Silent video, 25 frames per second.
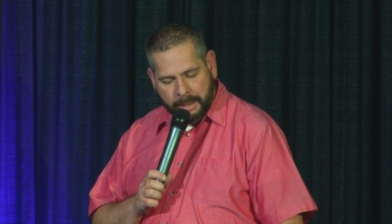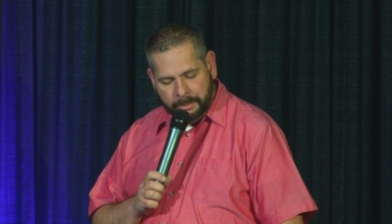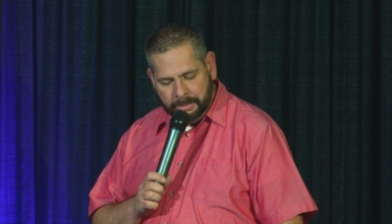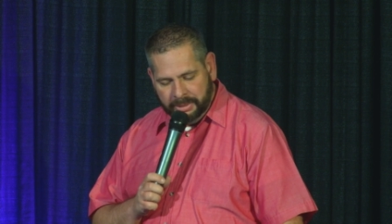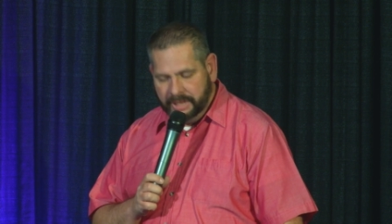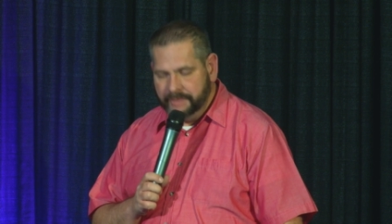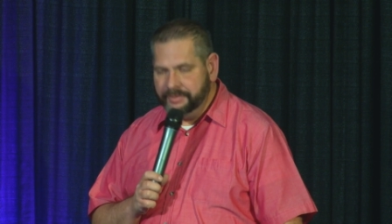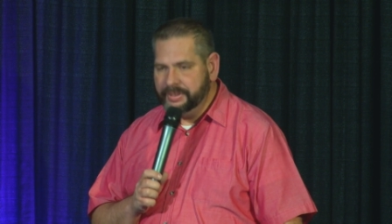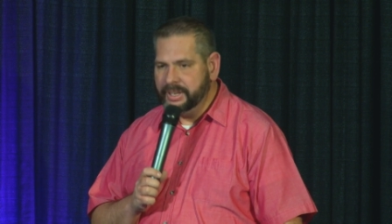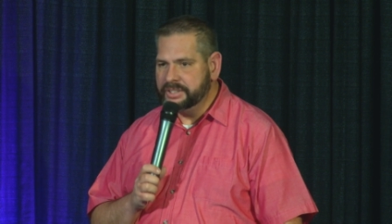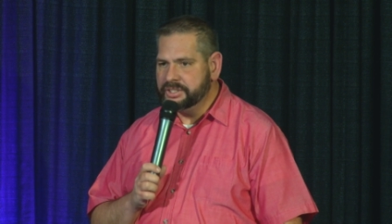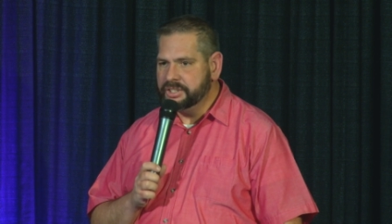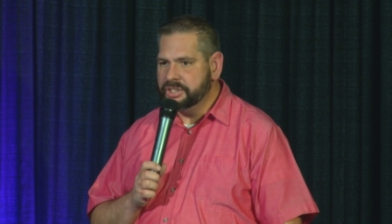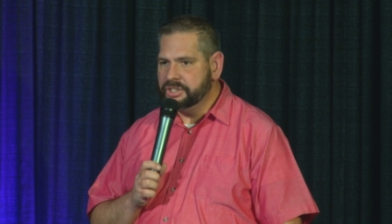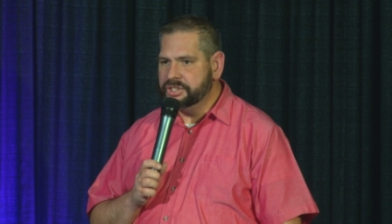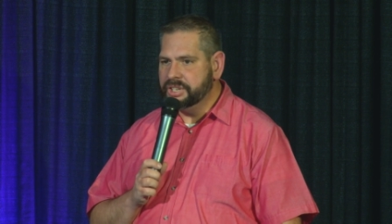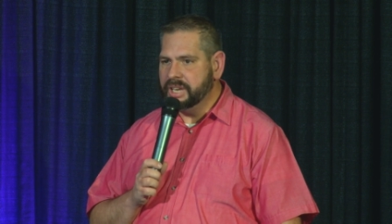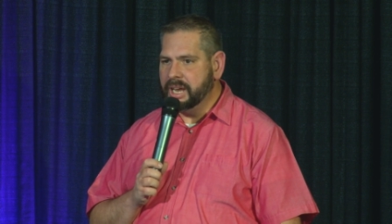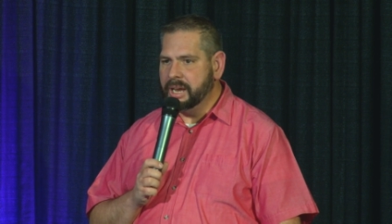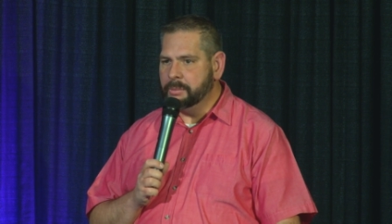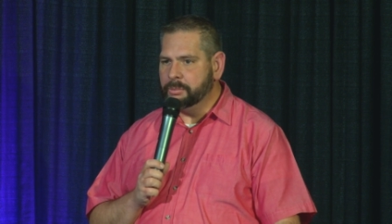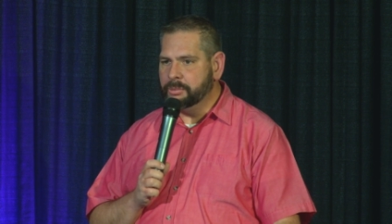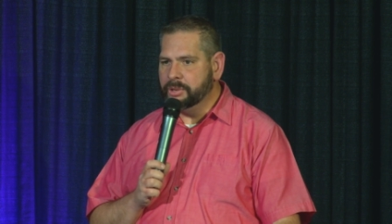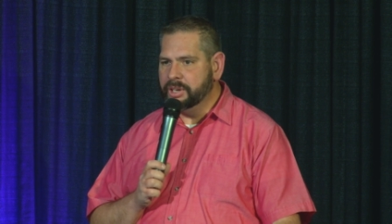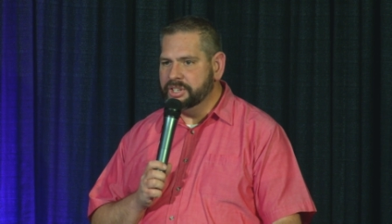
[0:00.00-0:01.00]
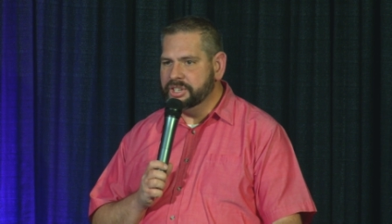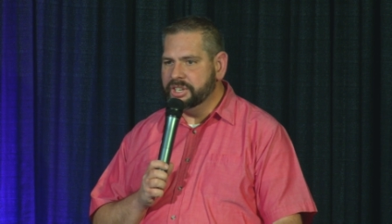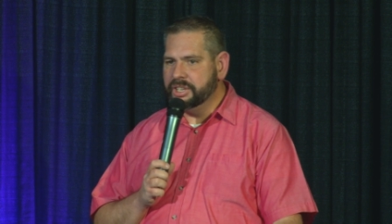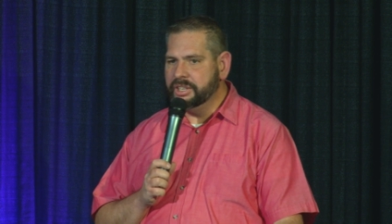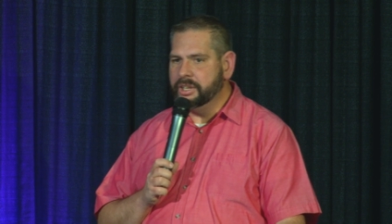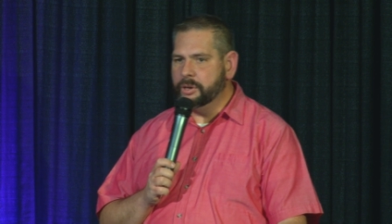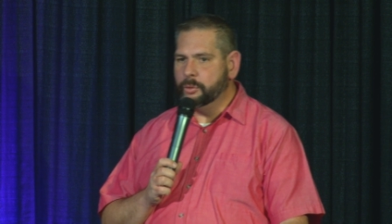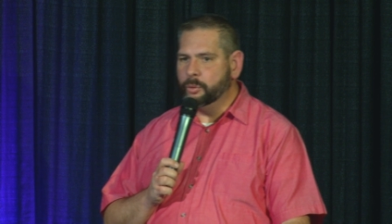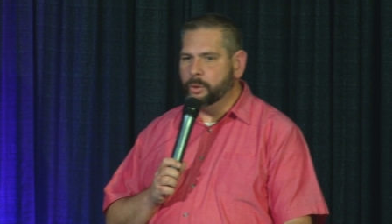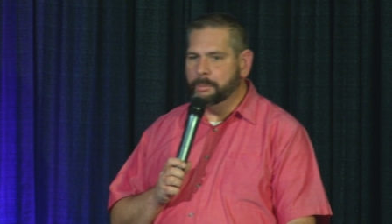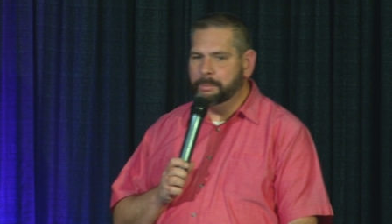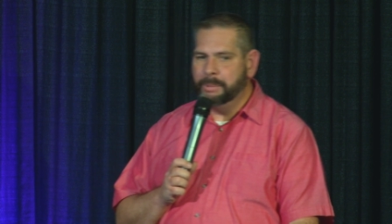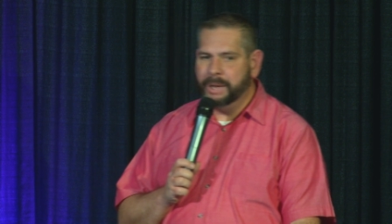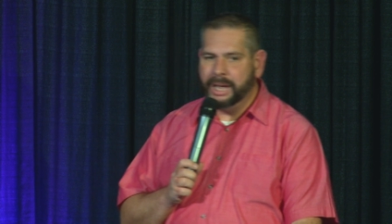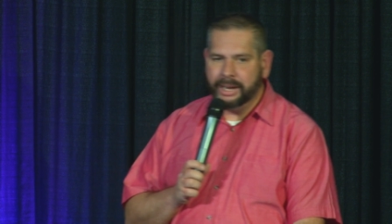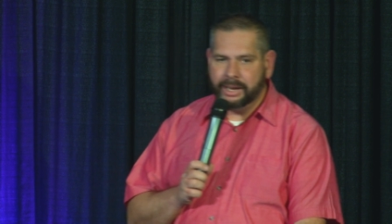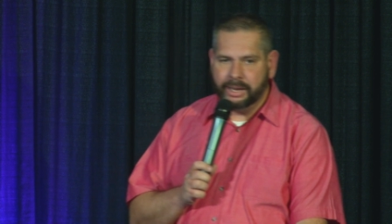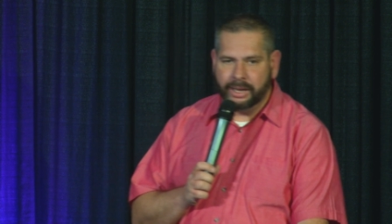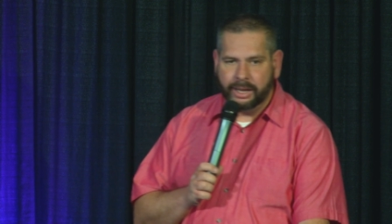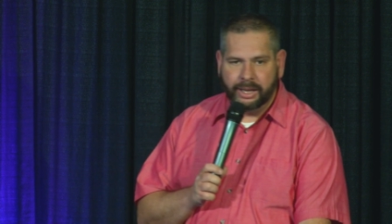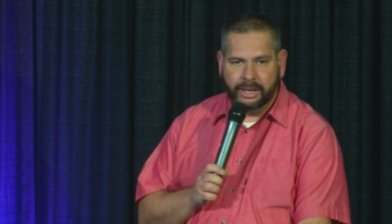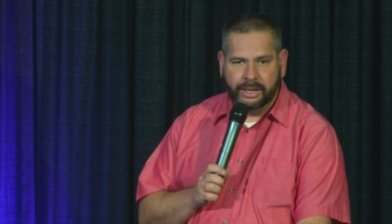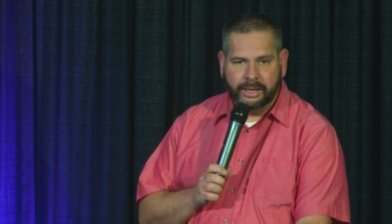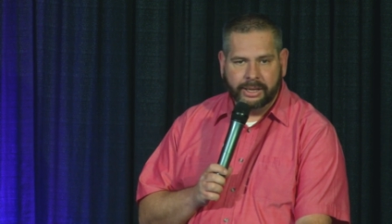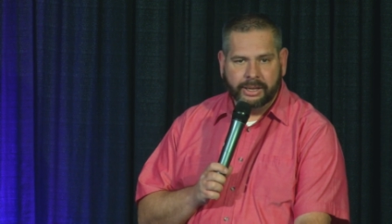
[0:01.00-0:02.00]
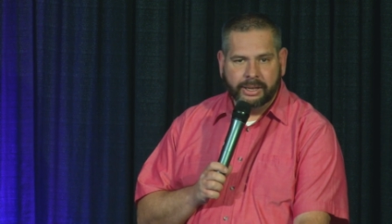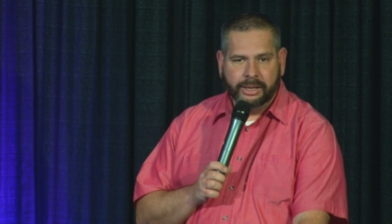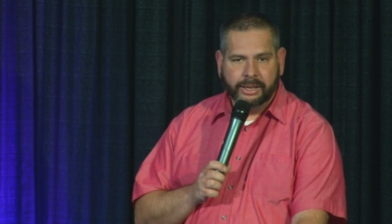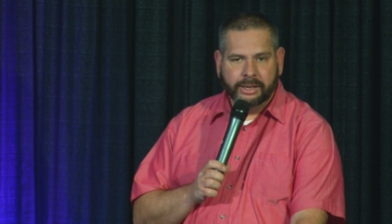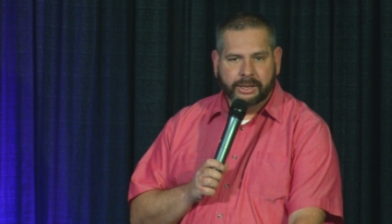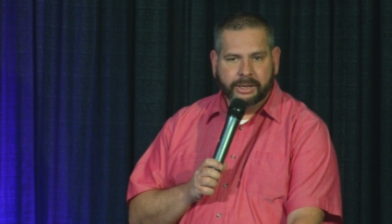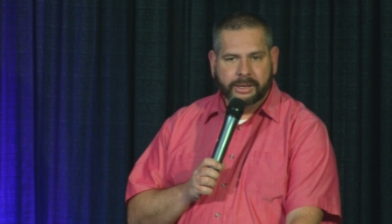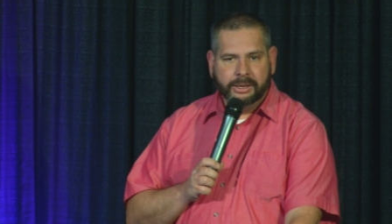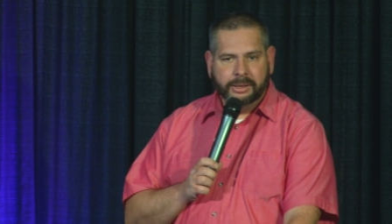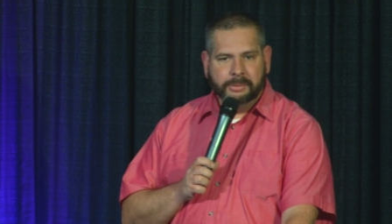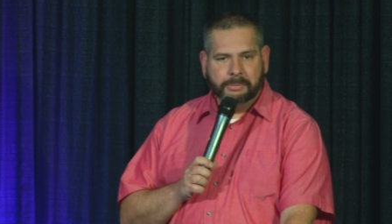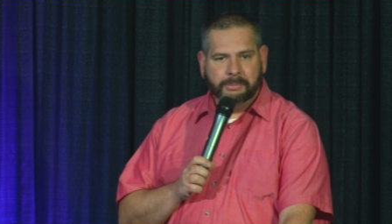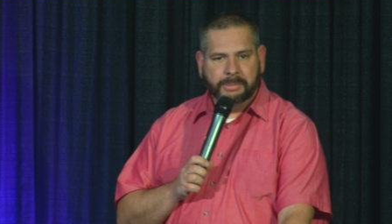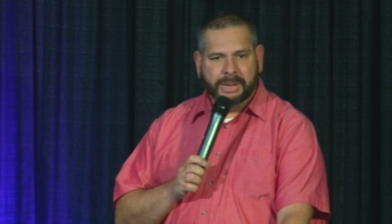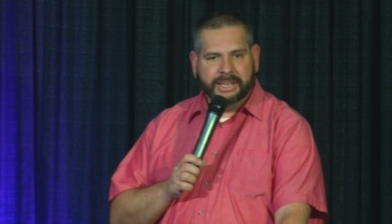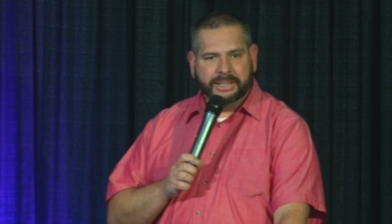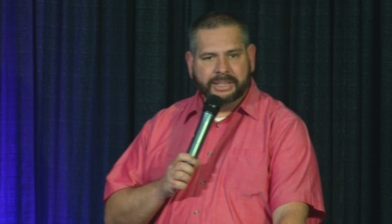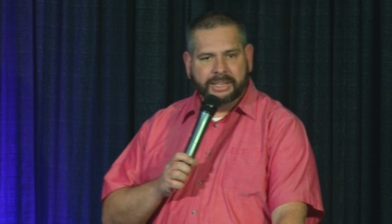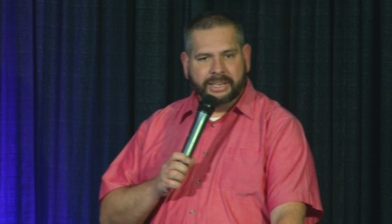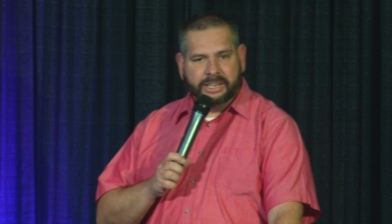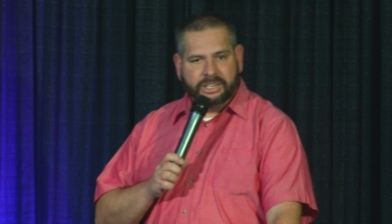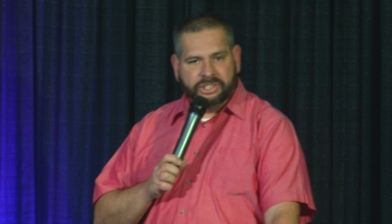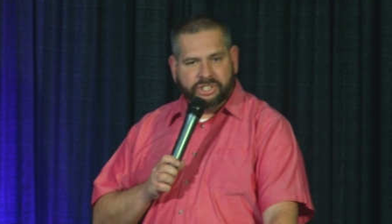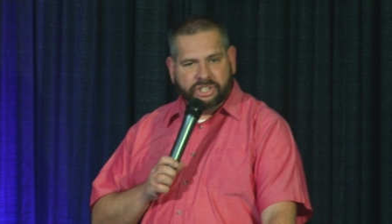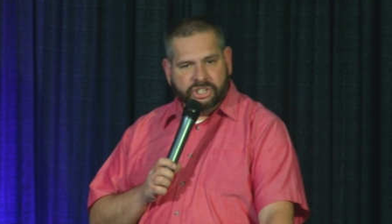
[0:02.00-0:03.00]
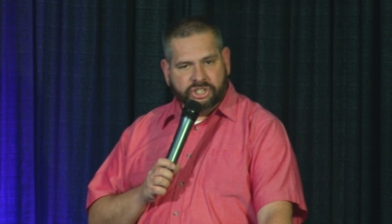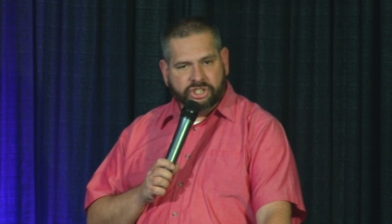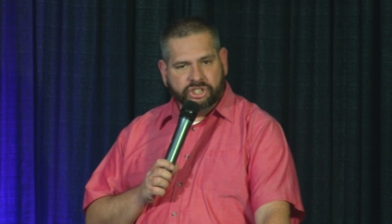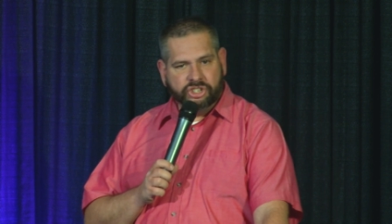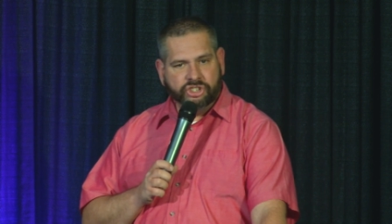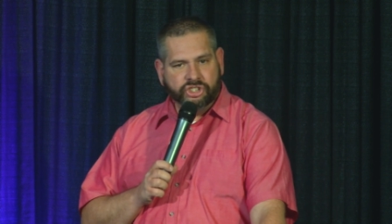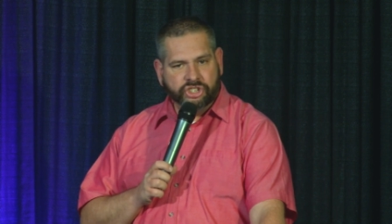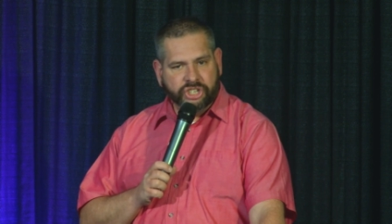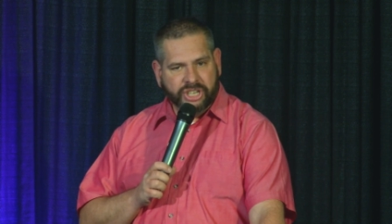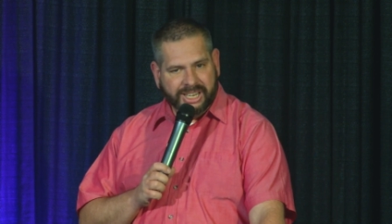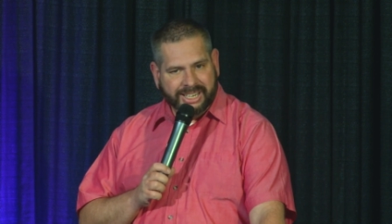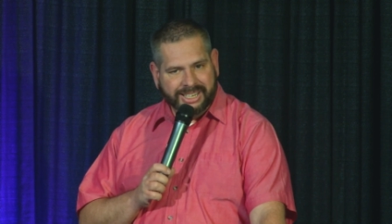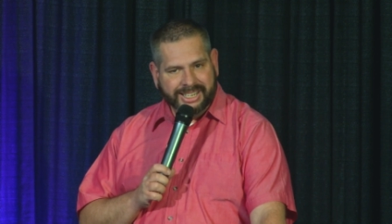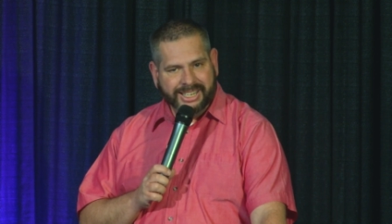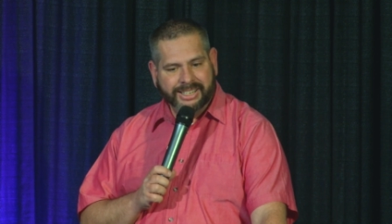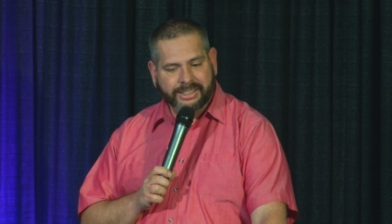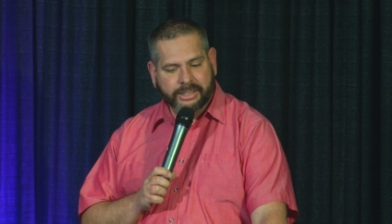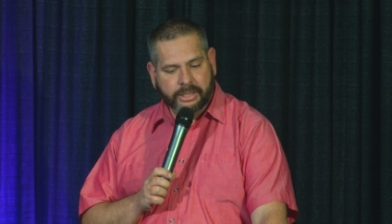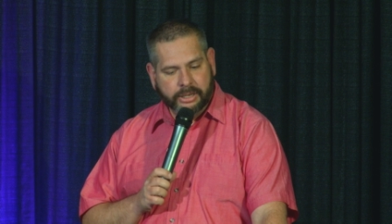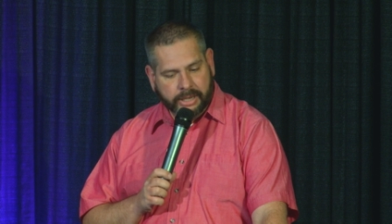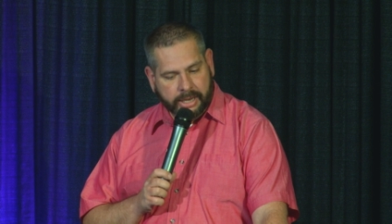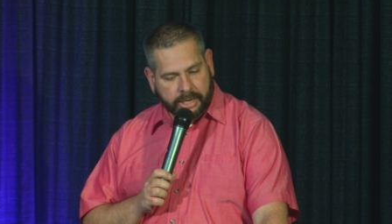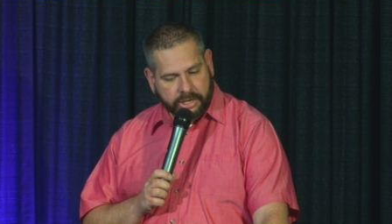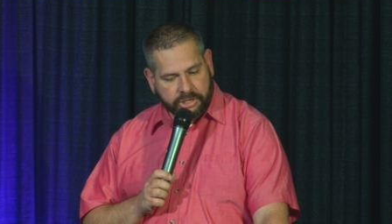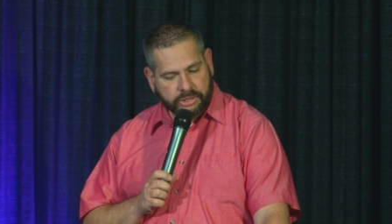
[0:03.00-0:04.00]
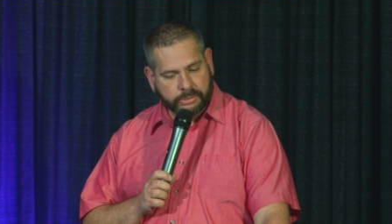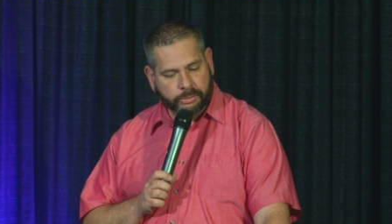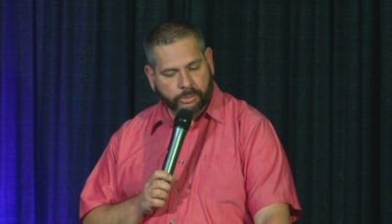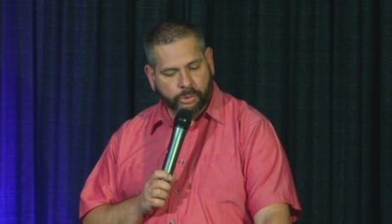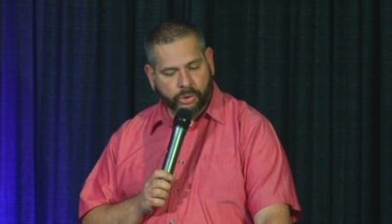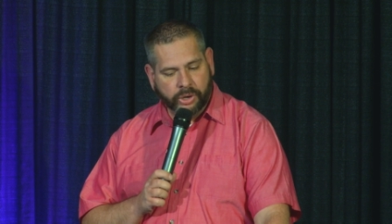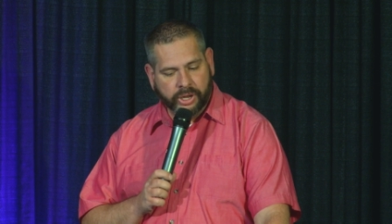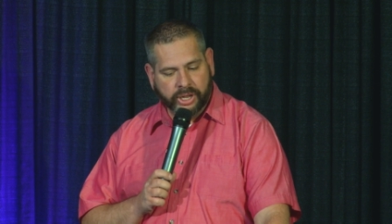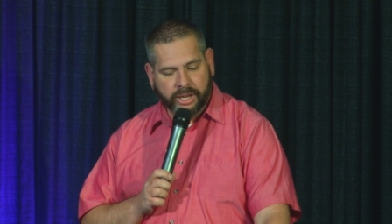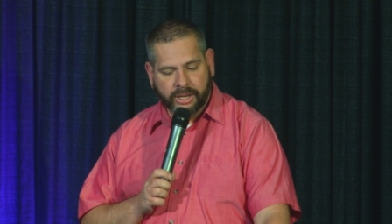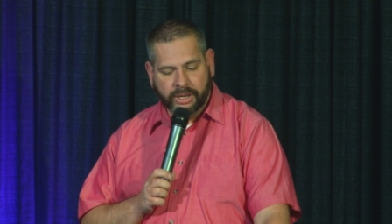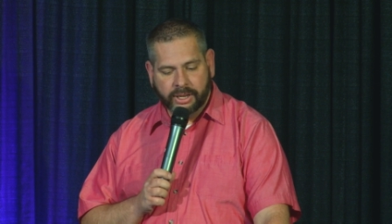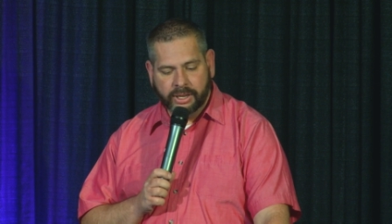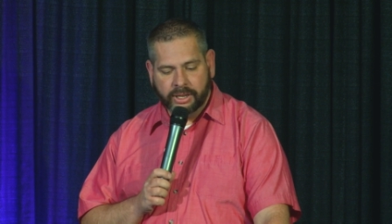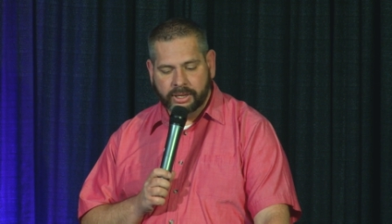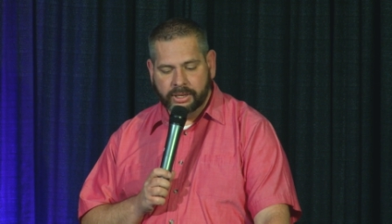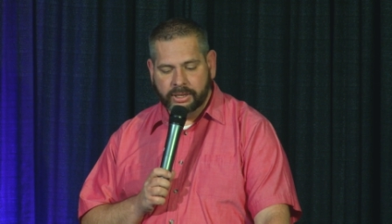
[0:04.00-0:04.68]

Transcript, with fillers: I believe that's the same reason that Rebecca made the decision she did the next morning.